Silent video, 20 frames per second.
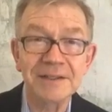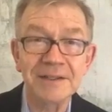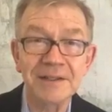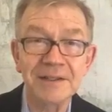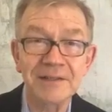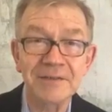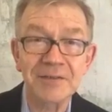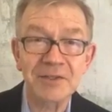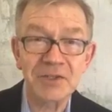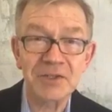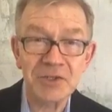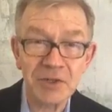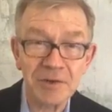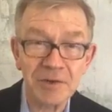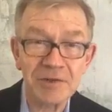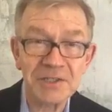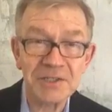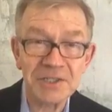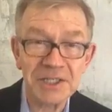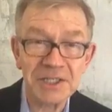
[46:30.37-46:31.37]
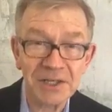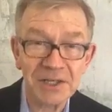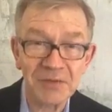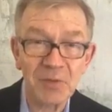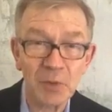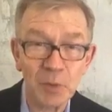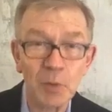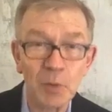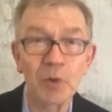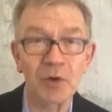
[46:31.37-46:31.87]
the church in
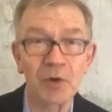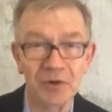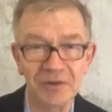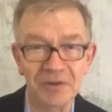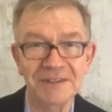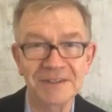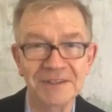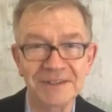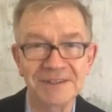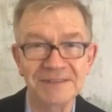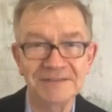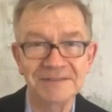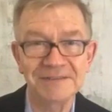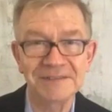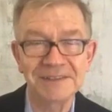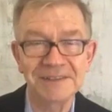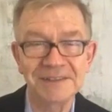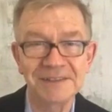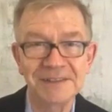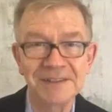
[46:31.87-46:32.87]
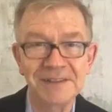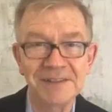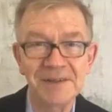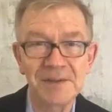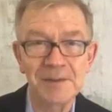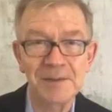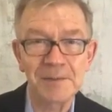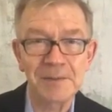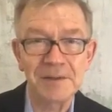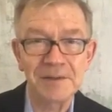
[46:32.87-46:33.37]
the world.
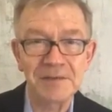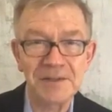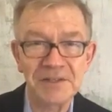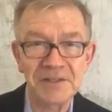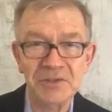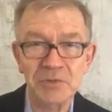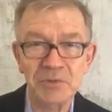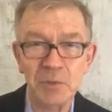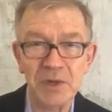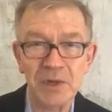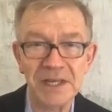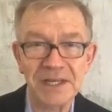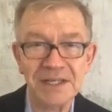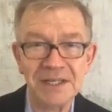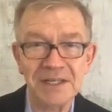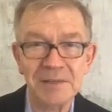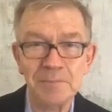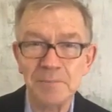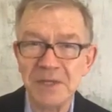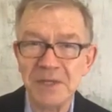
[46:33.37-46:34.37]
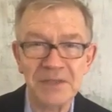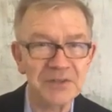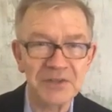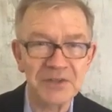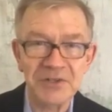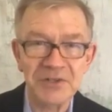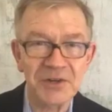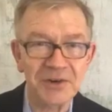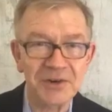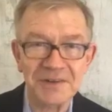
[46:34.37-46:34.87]
This week, be the
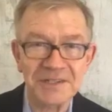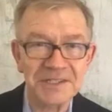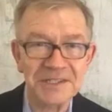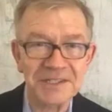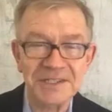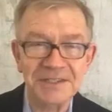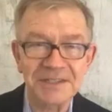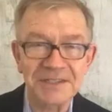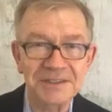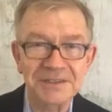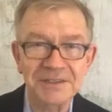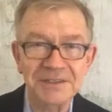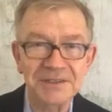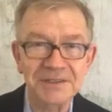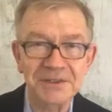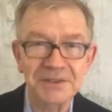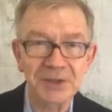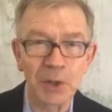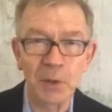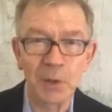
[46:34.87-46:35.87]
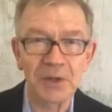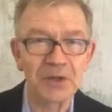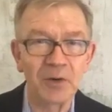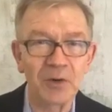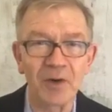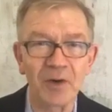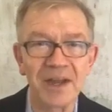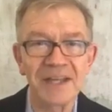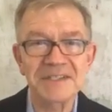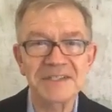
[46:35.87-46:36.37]
church. Go in
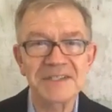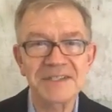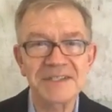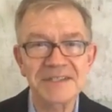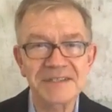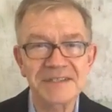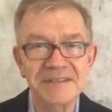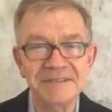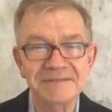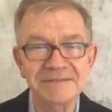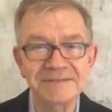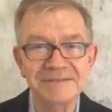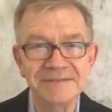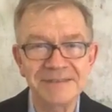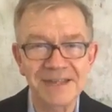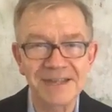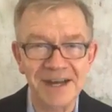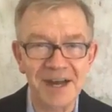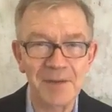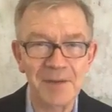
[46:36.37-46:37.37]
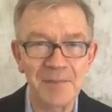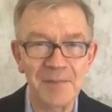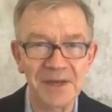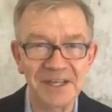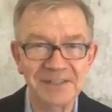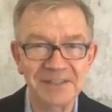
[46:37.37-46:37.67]
grace. Amen.